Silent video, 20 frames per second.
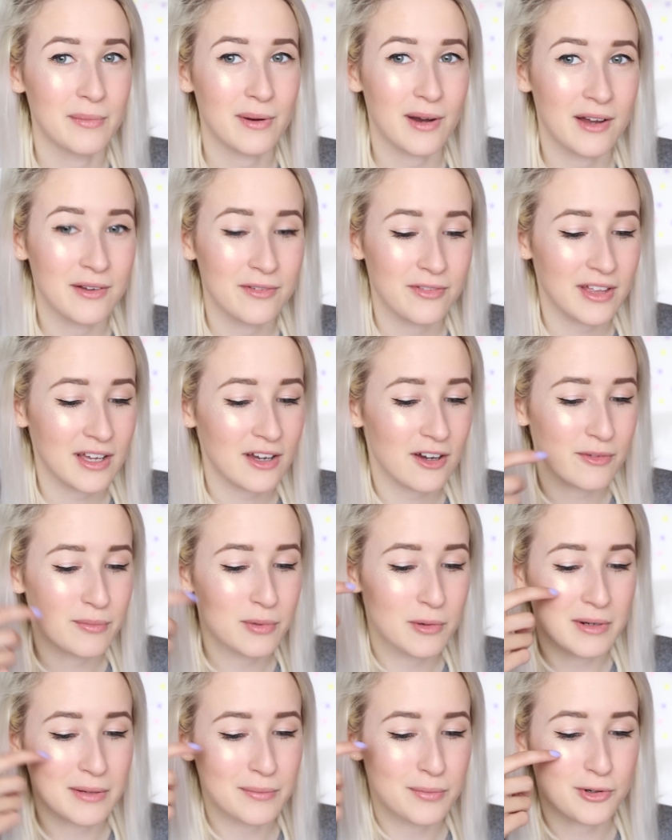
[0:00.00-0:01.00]
but I think I've
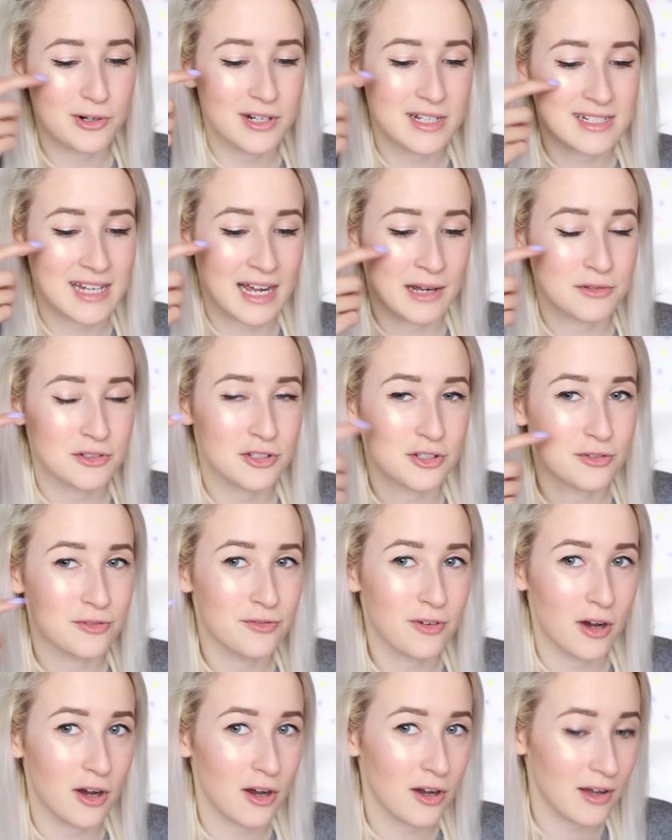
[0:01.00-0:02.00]
probably brought it down too
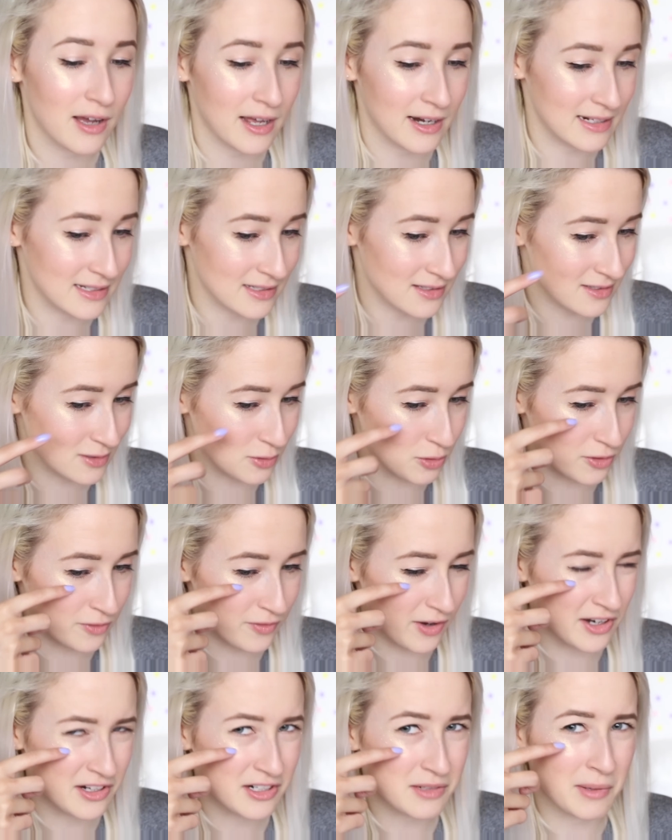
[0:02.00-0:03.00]
far and it's sort
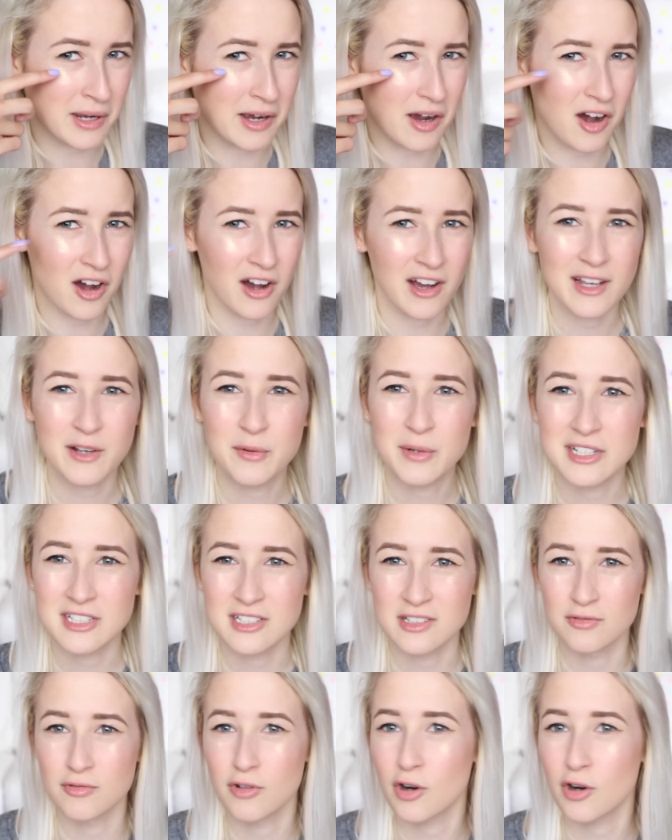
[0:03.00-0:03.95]
of under my eye, which is